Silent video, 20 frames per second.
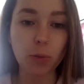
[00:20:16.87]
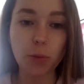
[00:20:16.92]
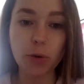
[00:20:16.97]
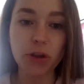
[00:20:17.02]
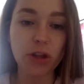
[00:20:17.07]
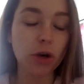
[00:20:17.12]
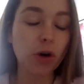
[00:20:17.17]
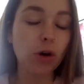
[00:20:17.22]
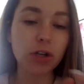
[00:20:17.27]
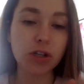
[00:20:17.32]

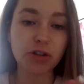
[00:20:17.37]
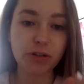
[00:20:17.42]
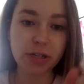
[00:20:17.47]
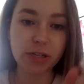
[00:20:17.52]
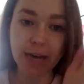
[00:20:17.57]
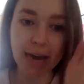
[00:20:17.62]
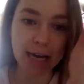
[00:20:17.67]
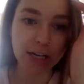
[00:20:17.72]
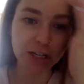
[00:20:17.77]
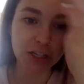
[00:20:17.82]
would the
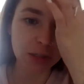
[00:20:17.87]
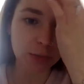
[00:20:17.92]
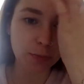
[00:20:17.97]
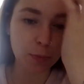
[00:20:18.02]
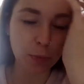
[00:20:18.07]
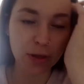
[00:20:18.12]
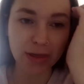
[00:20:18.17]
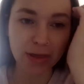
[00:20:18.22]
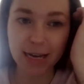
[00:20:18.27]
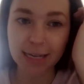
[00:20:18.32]
contraindications
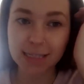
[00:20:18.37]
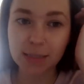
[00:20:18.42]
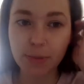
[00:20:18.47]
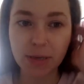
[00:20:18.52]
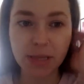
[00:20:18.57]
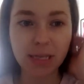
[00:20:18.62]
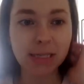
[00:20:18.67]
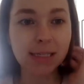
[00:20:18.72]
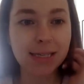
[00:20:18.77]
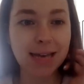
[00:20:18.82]
would this be
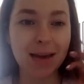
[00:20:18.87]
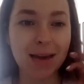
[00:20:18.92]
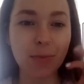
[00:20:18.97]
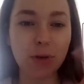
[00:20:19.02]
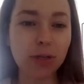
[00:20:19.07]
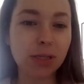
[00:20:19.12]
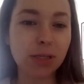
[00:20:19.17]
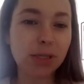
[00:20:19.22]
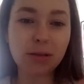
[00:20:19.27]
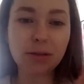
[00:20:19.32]
the same
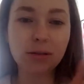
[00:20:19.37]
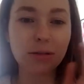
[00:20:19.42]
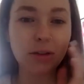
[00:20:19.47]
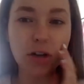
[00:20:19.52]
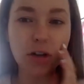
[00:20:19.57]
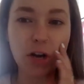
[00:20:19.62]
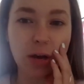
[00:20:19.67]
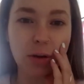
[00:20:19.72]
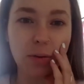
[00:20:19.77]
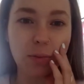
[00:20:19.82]
as
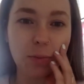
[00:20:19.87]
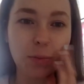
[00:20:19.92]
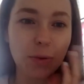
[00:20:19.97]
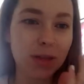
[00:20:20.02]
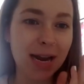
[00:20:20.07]
you know would